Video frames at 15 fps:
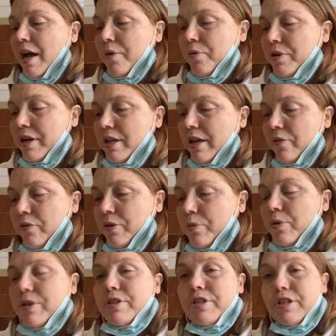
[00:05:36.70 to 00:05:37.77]
I want
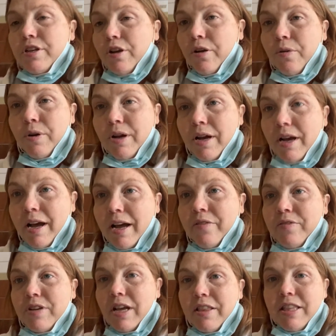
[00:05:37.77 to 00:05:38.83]
everyone to know I
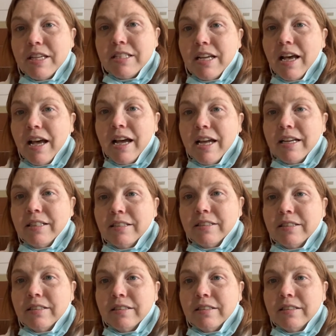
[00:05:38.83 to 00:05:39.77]
have nothing to hide.